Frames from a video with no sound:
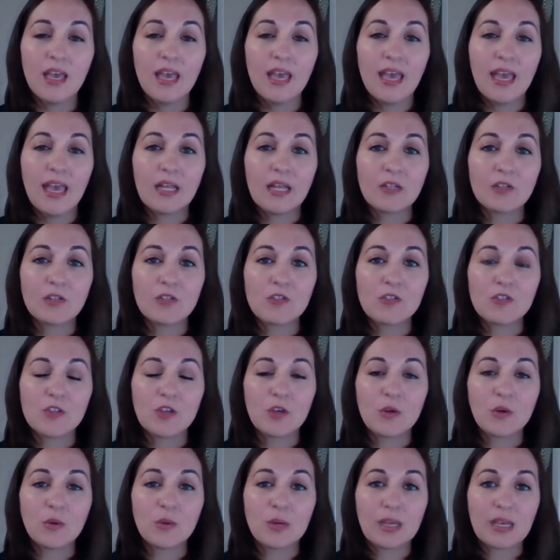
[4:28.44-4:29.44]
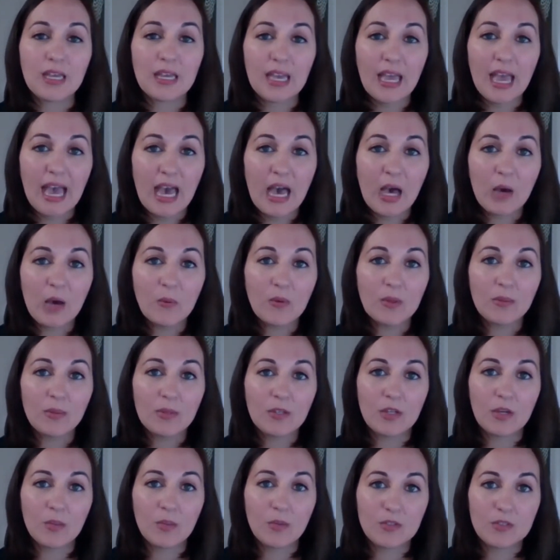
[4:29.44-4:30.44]
And so how we
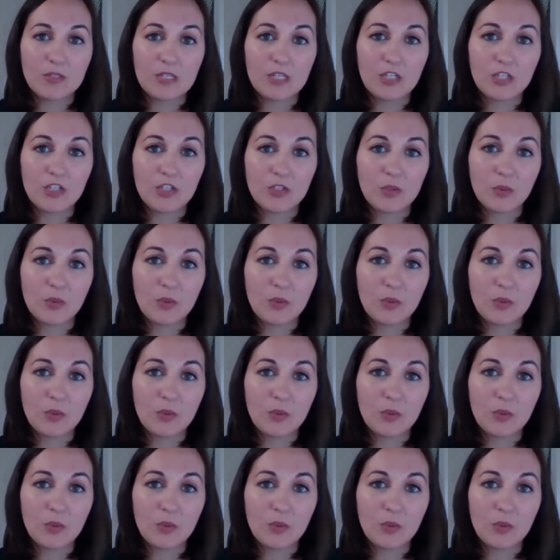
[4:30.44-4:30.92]
build our procedures,